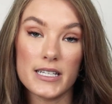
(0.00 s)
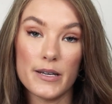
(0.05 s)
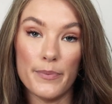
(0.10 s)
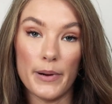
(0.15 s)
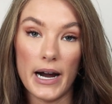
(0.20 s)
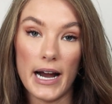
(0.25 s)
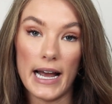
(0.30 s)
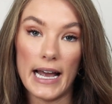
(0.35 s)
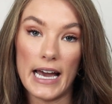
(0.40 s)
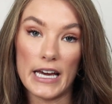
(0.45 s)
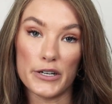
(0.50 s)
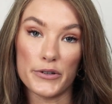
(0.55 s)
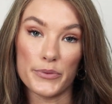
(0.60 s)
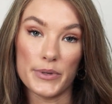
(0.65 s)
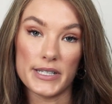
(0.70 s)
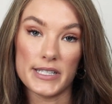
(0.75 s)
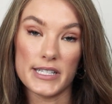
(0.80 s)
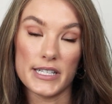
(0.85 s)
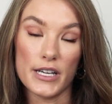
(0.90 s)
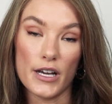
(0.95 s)
to buy at
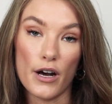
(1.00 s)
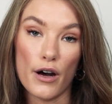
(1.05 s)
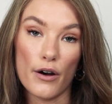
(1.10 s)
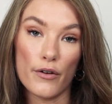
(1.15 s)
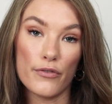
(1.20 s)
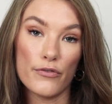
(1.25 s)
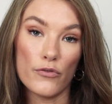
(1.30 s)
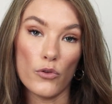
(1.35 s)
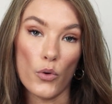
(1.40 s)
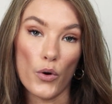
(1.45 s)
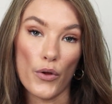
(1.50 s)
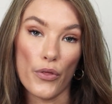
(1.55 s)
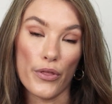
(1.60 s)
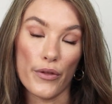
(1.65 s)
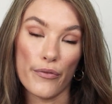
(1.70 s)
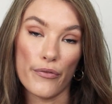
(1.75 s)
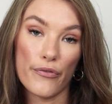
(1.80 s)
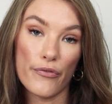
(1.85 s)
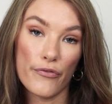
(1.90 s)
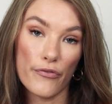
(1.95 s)
ARITZIA for
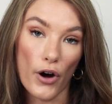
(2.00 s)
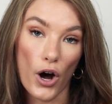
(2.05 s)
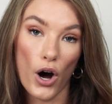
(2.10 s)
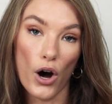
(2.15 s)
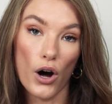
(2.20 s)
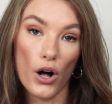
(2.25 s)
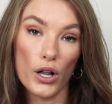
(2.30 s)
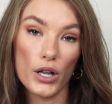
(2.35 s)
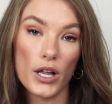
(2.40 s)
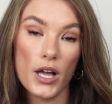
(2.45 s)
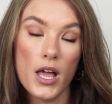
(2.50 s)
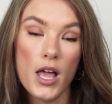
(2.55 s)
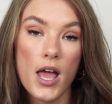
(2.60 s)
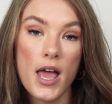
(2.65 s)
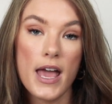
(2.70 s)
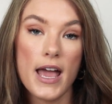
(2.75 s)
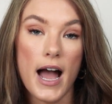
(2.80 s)
the fall.